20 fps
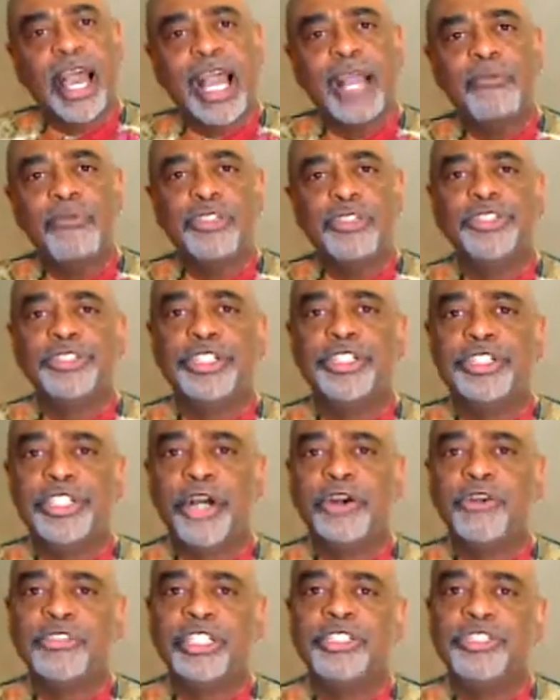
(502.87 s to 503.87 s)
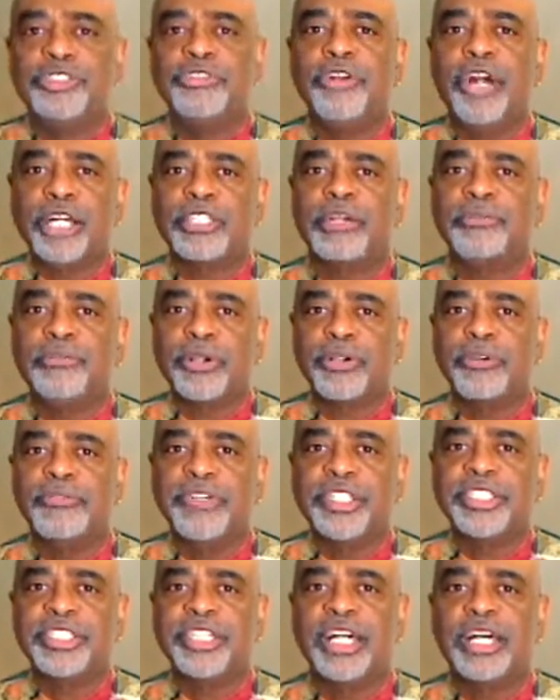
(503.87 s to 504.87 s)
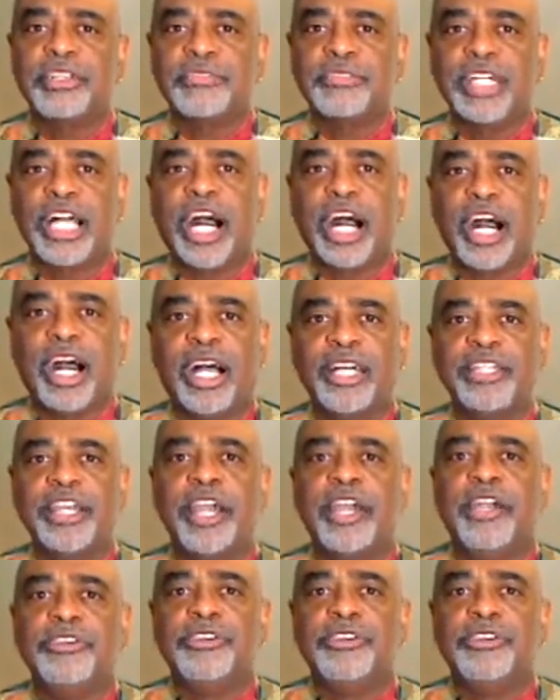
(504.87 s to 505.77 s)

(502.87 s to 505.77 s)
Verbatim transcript: I want you to know that you are the perfect Son of God.